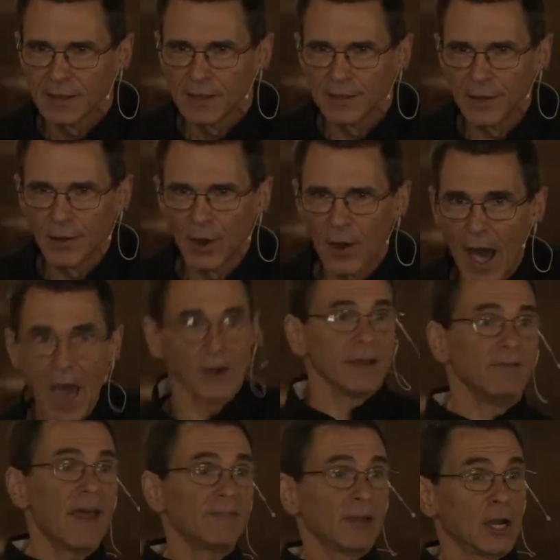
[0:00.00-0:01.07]
I don't even
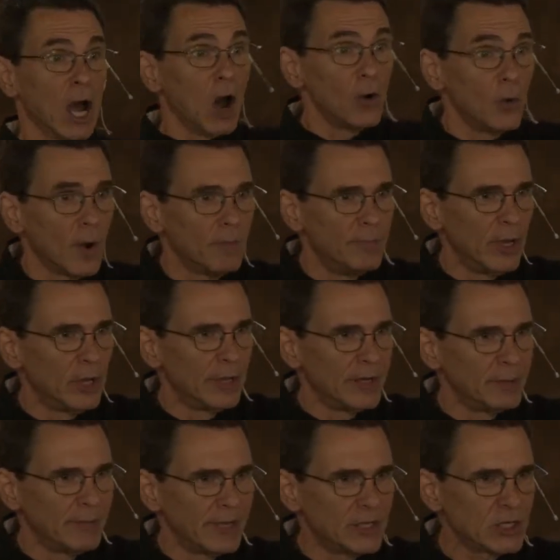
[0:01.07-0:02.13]
have to go to a building to
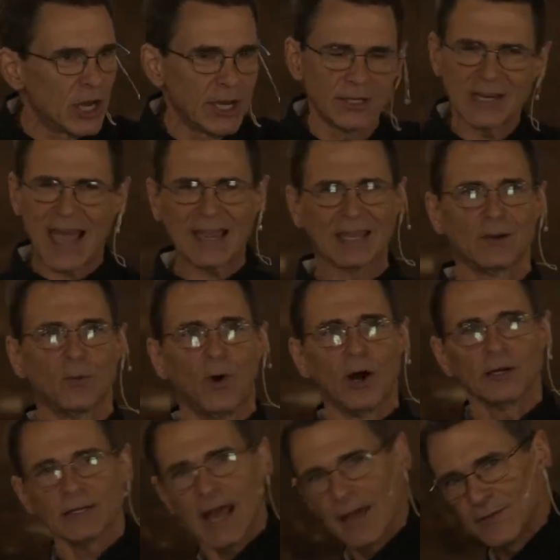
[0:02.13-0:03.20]
be judged. I can
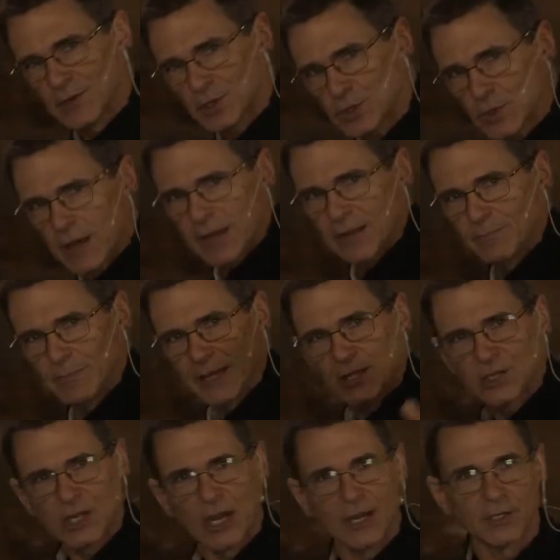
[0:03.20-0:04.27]
walk down the street and be
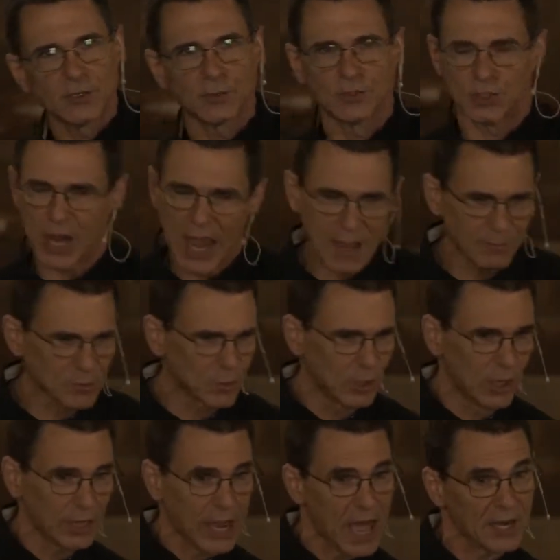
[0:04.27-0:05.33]
judged. James will
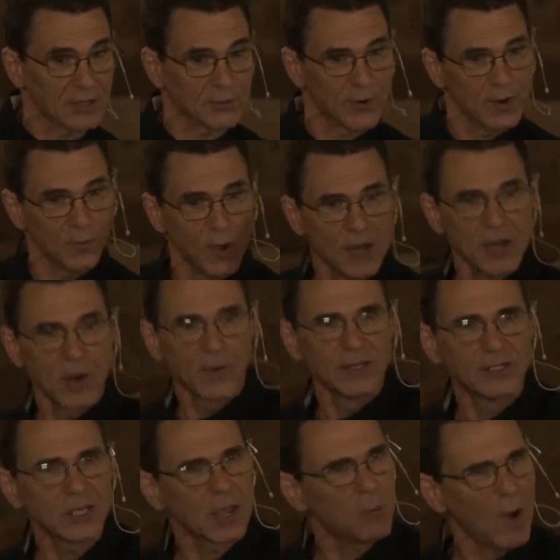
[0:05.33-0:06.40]
look out his front window and
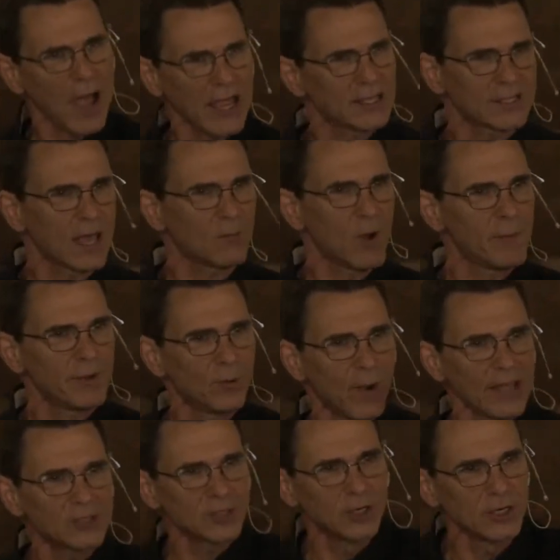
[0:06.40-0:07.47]
say, why is that woman
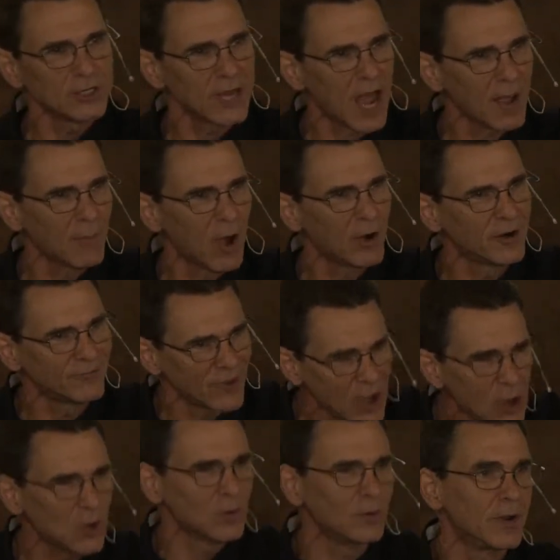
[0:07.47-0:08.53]
wasting her time on her
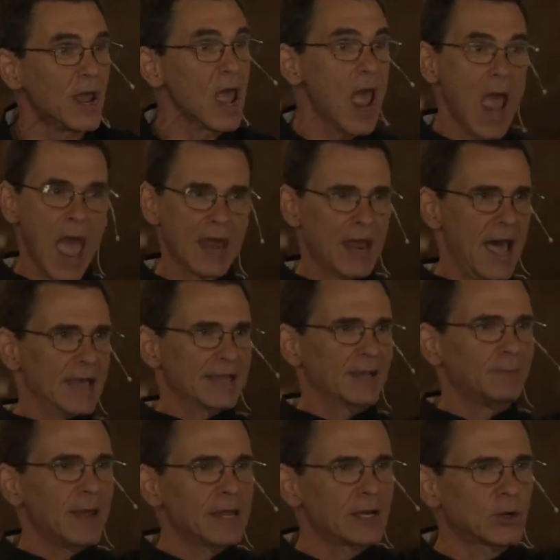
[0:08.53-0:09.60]
phone? And I can
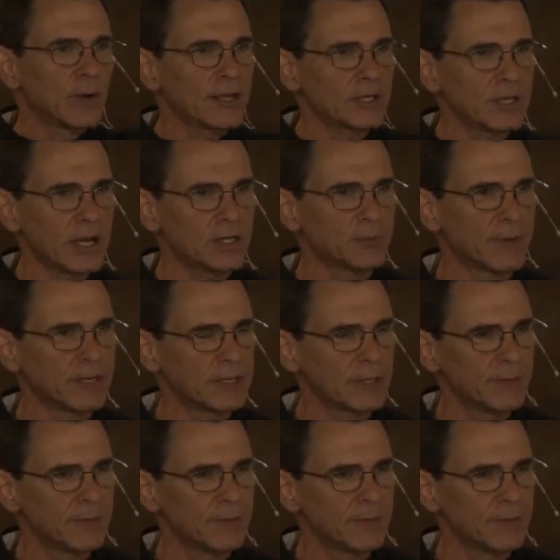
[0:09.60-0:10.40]
make a quick judgment.